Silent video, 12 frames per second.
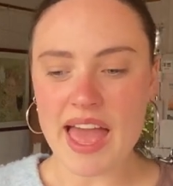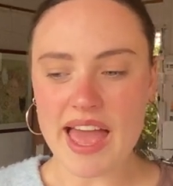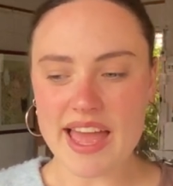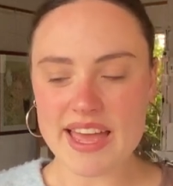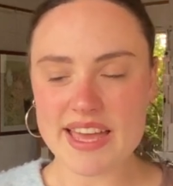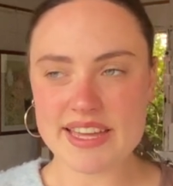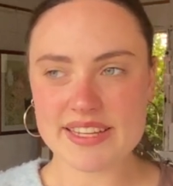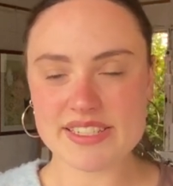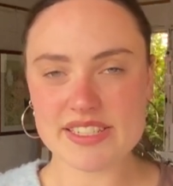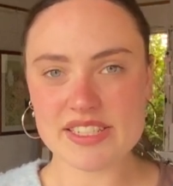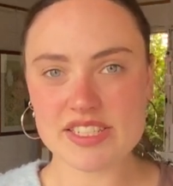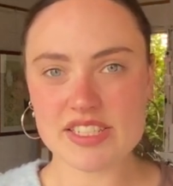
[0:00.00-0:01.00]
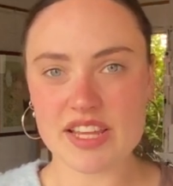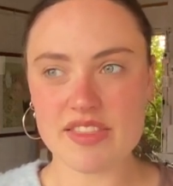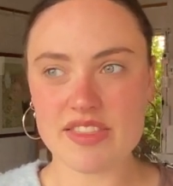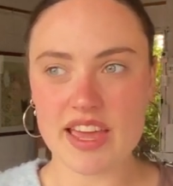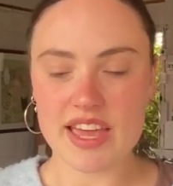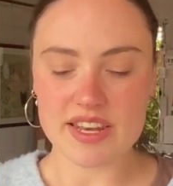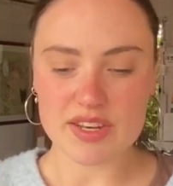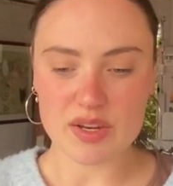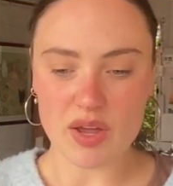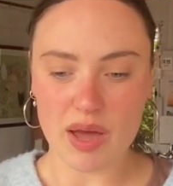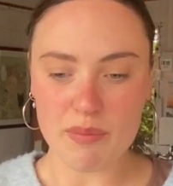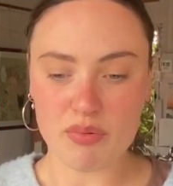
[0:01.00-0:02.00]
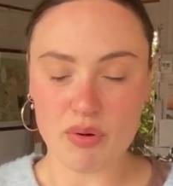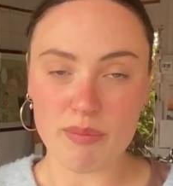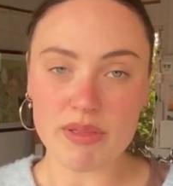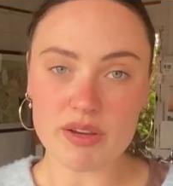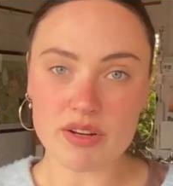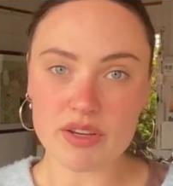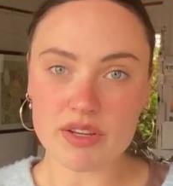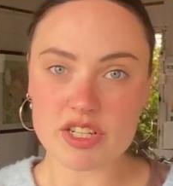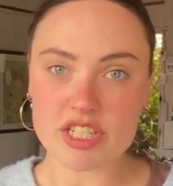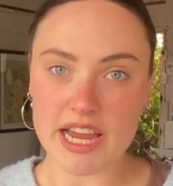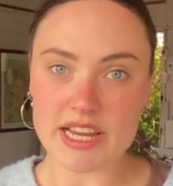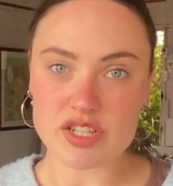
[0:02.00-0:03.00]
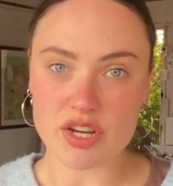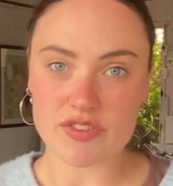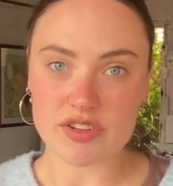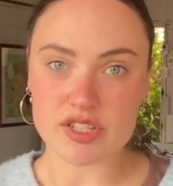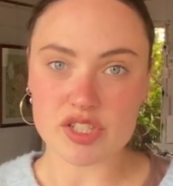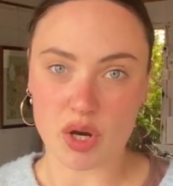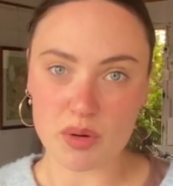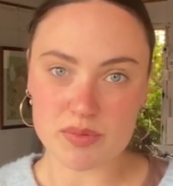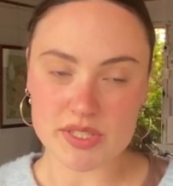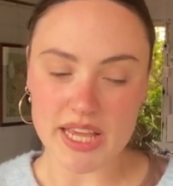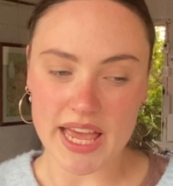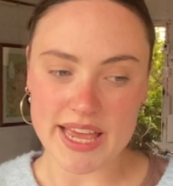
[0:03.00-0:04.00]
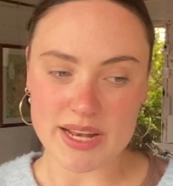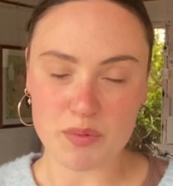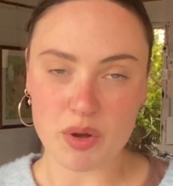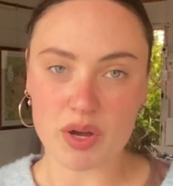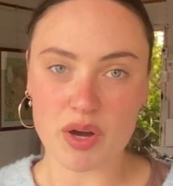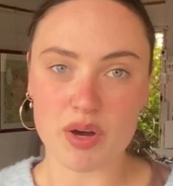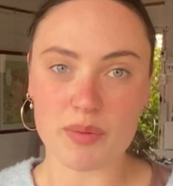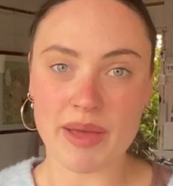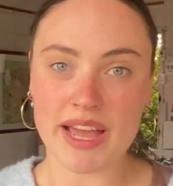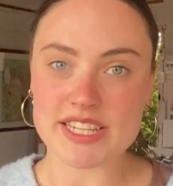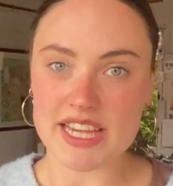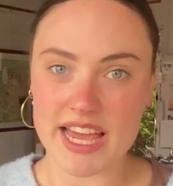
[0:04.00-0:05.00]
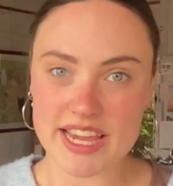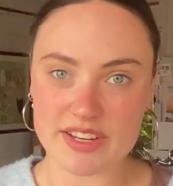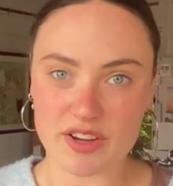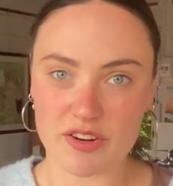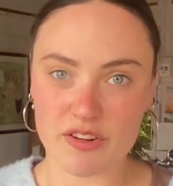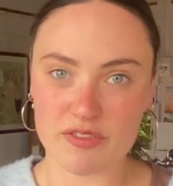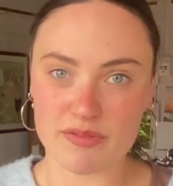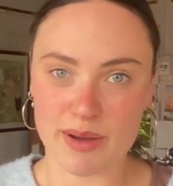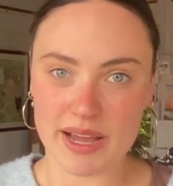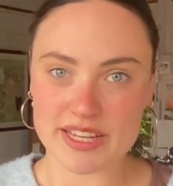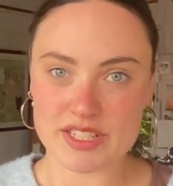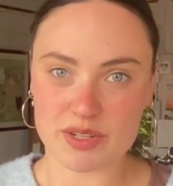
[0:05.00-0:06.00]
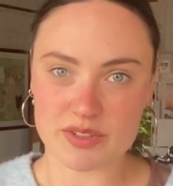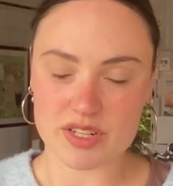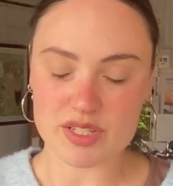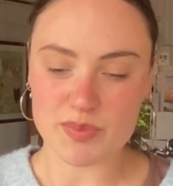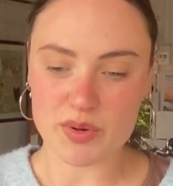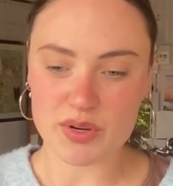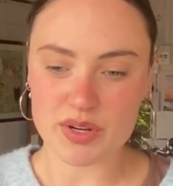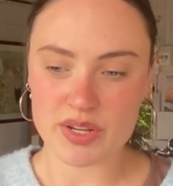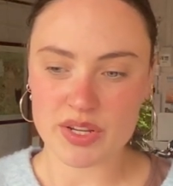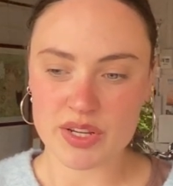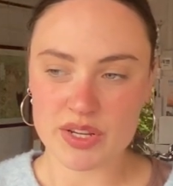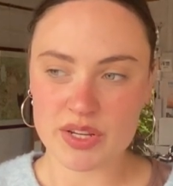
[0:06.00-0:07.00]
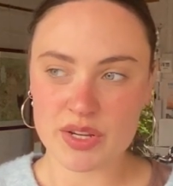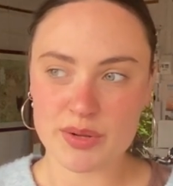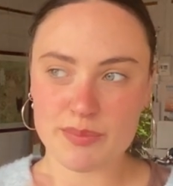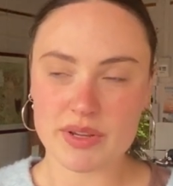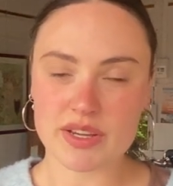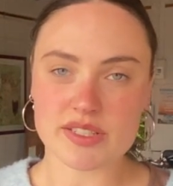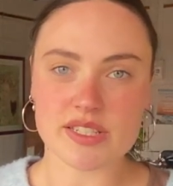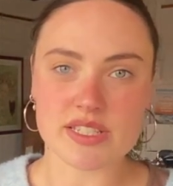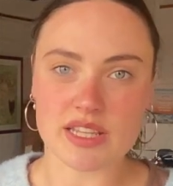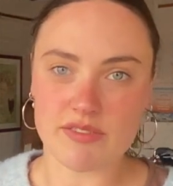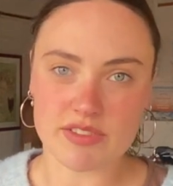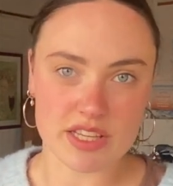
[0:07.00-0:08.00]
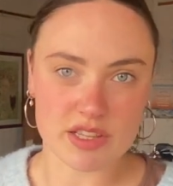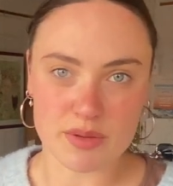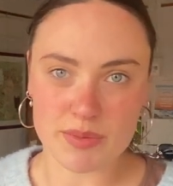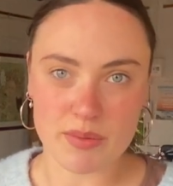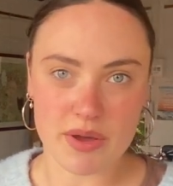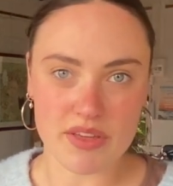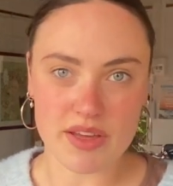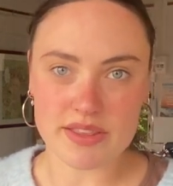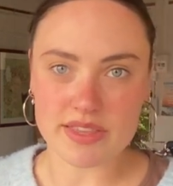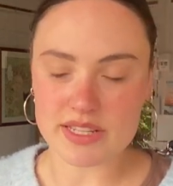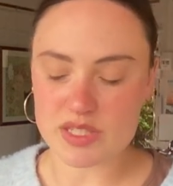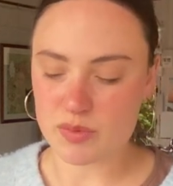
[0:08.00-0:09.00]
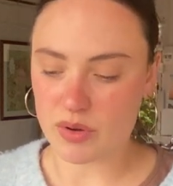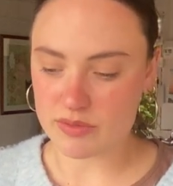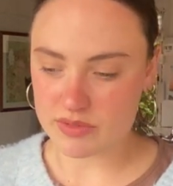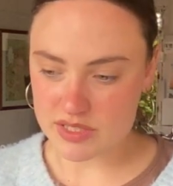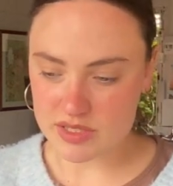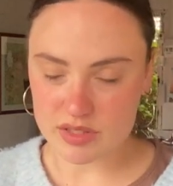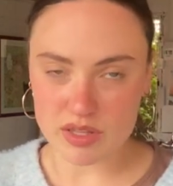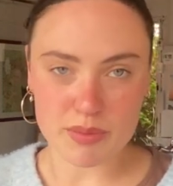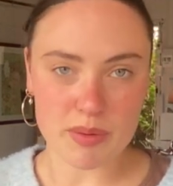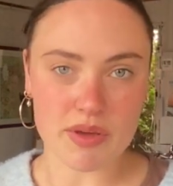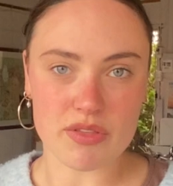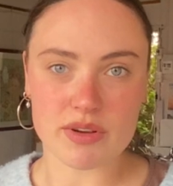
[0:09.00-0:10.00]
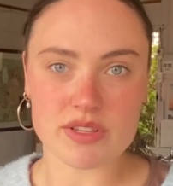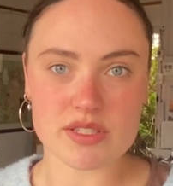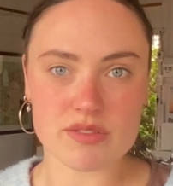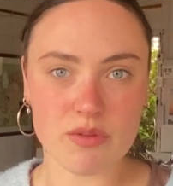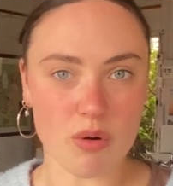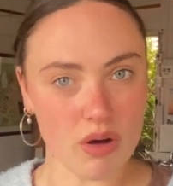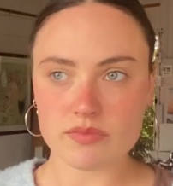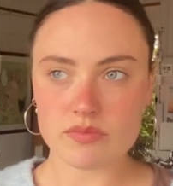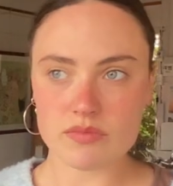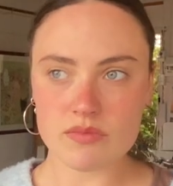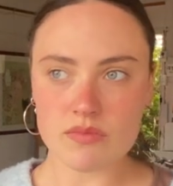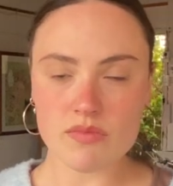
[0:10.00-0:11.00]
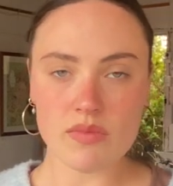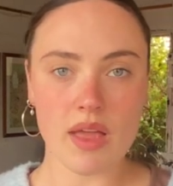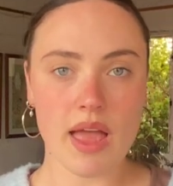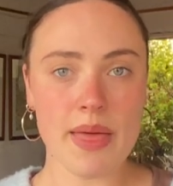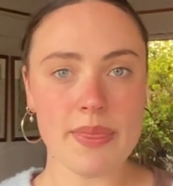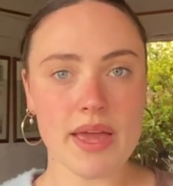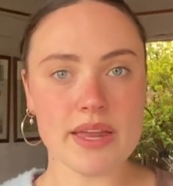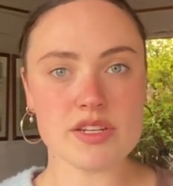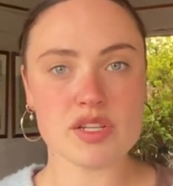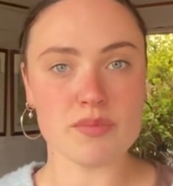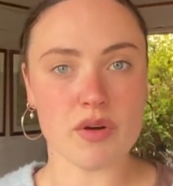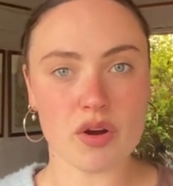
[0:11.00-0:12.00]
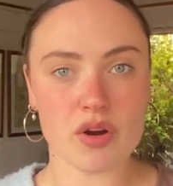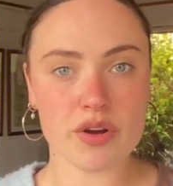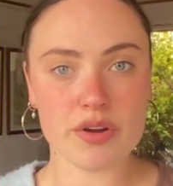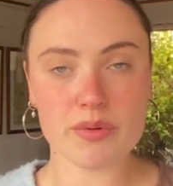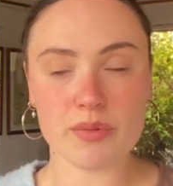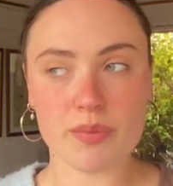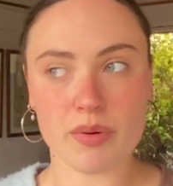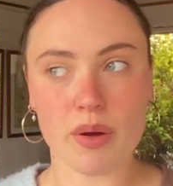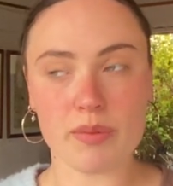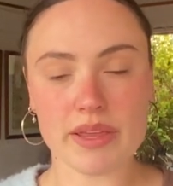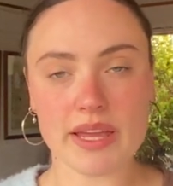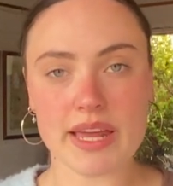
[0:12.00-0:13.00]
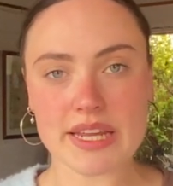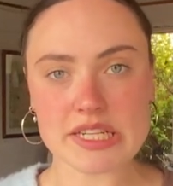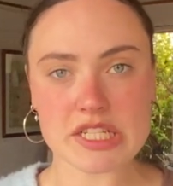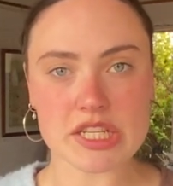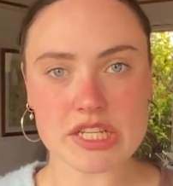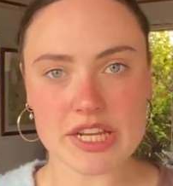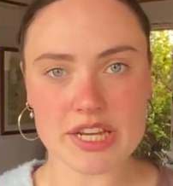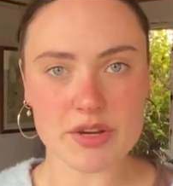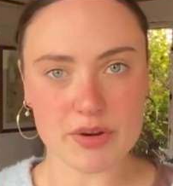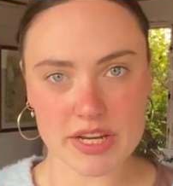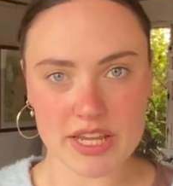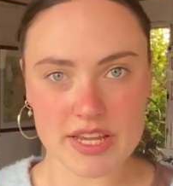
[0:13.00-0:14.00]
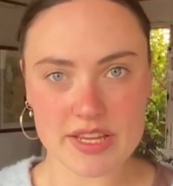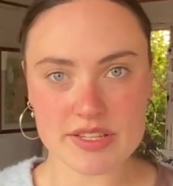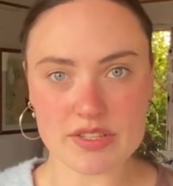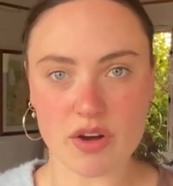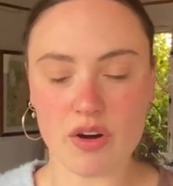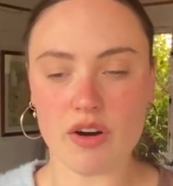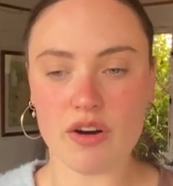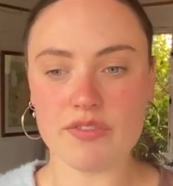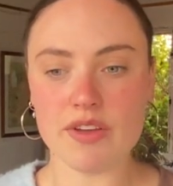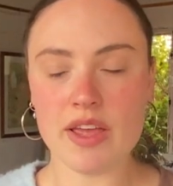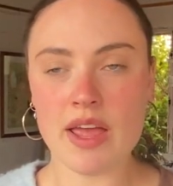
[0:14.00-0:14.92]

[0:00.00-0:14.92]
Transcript: And then I'm probably going to change over jobs and work on page 8 of my children's book, because it's lovely gloomy weather, and that's what this gloomy weather is for. And then tomorrow we'll probably get into the nitty-gritties of